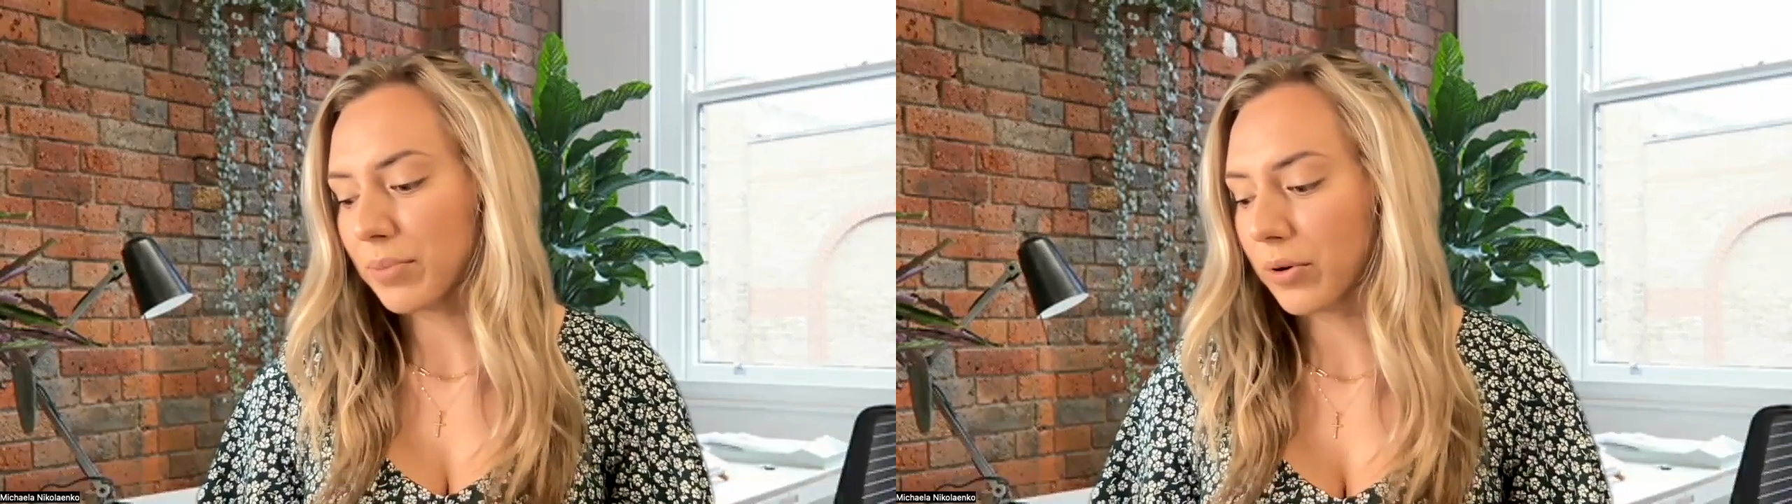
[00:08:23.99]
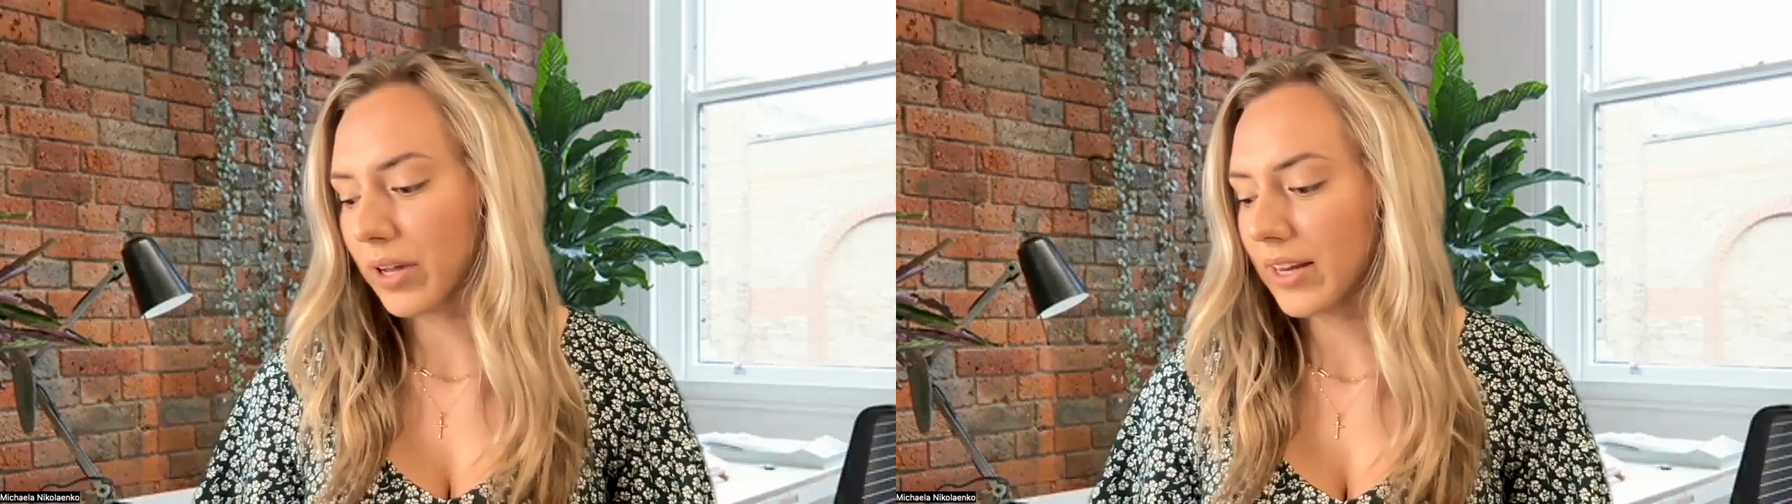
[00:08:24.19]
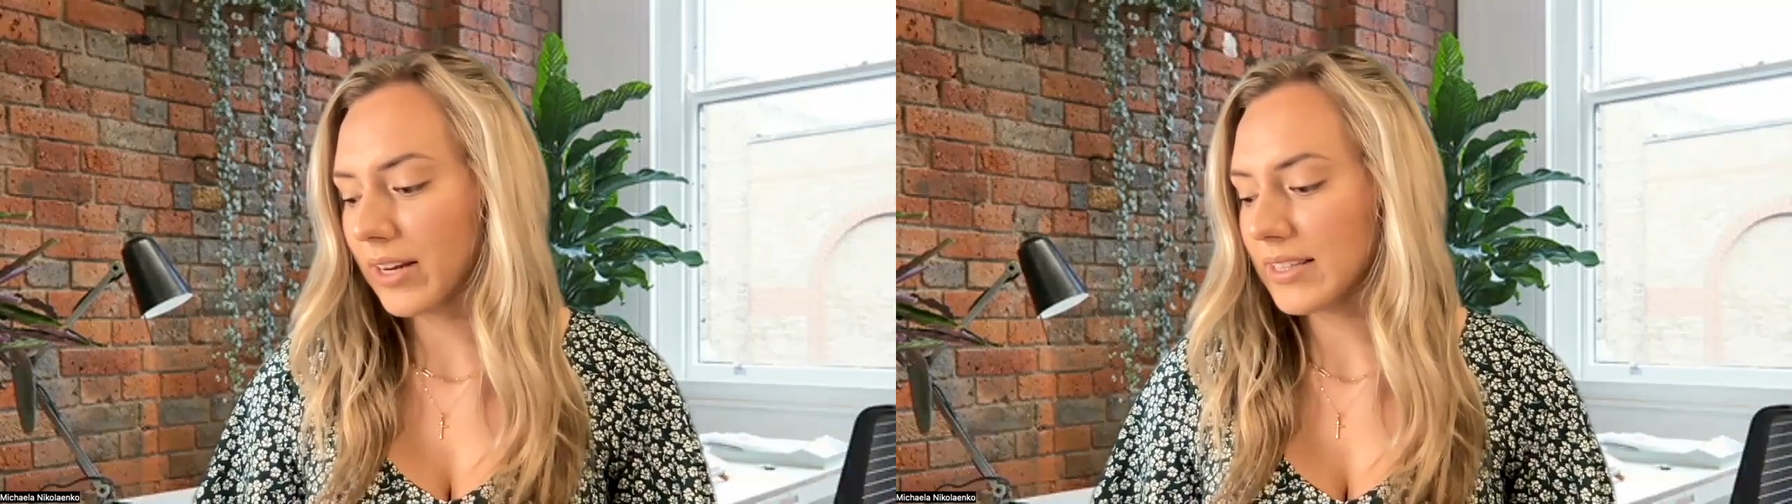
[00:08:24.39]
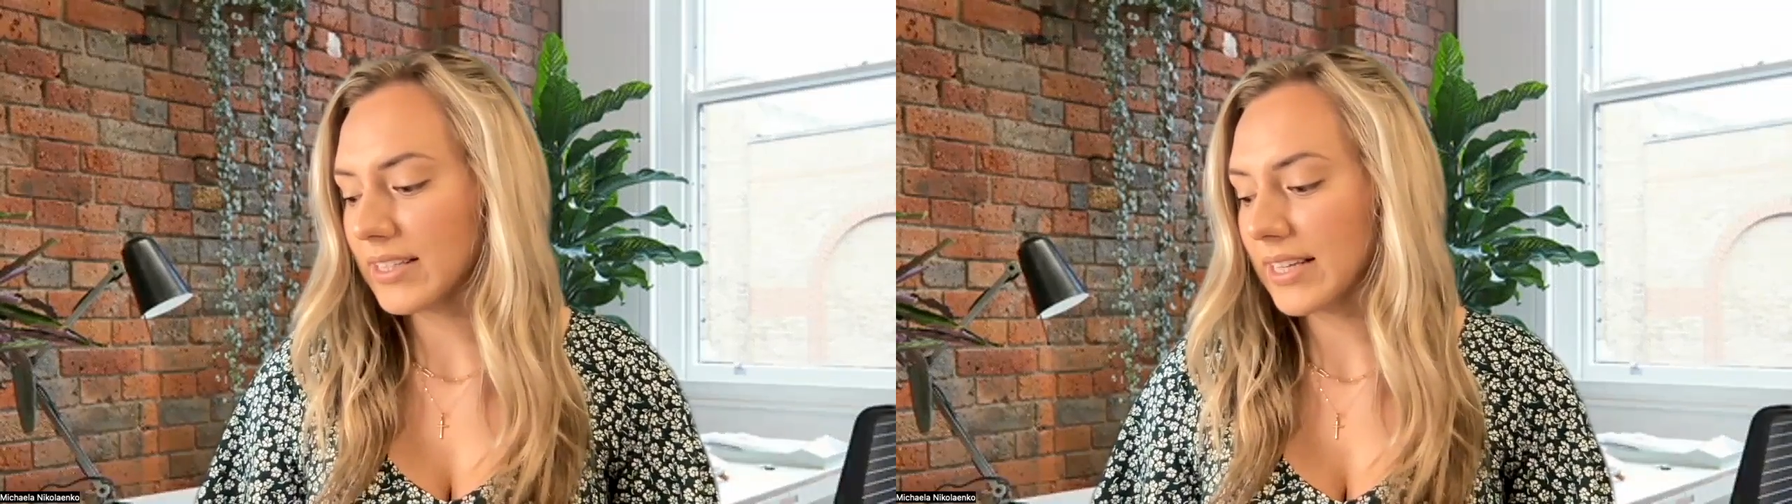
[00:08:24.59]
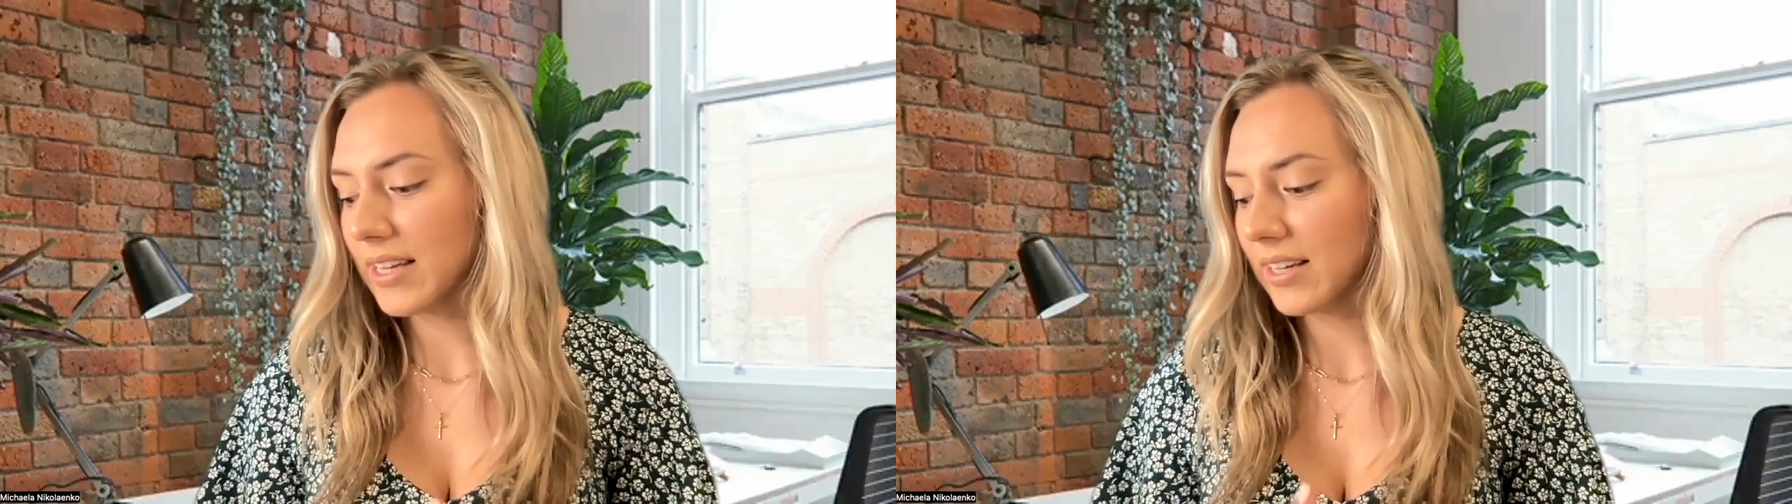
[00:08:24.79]
broken and
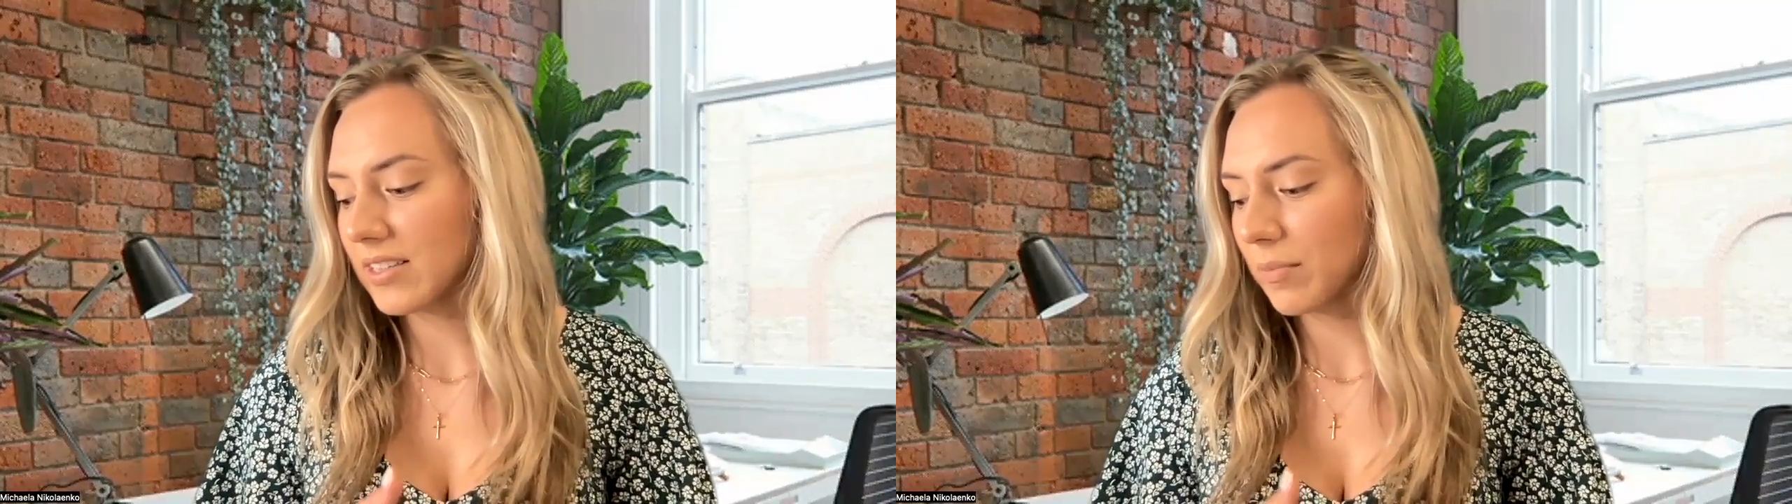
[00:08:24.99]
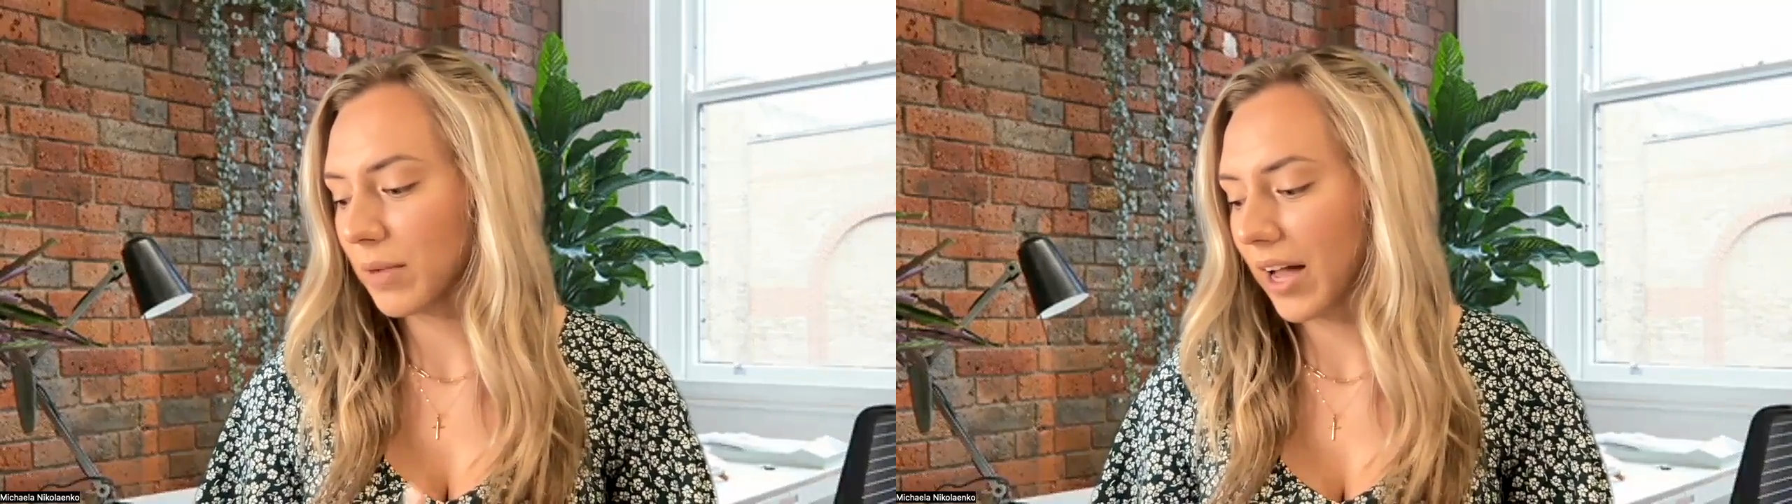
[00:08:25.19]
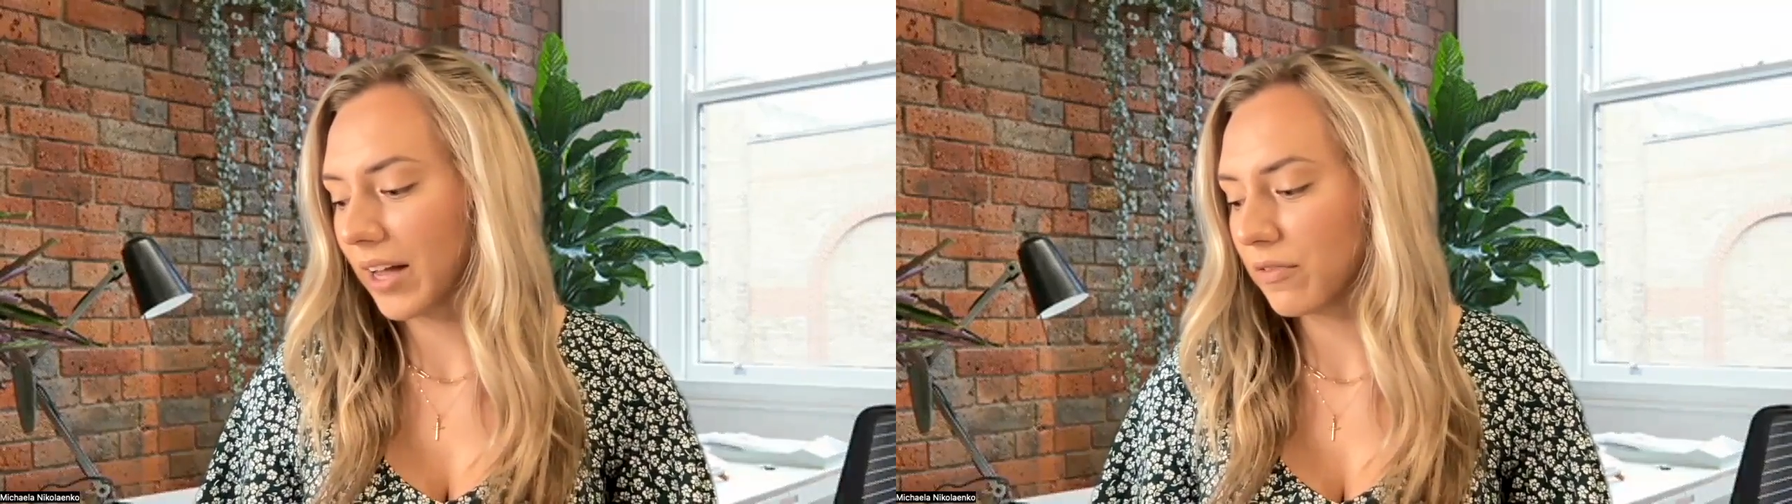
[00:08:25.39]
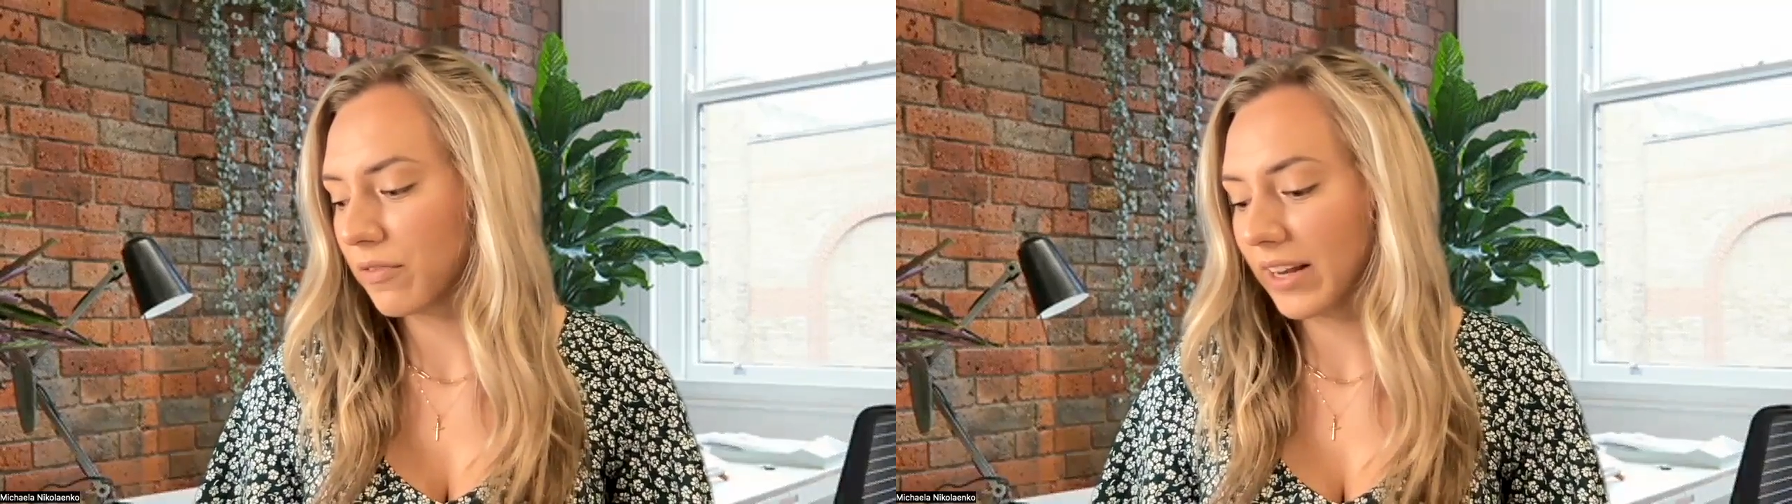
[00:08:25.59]
seeking some kind of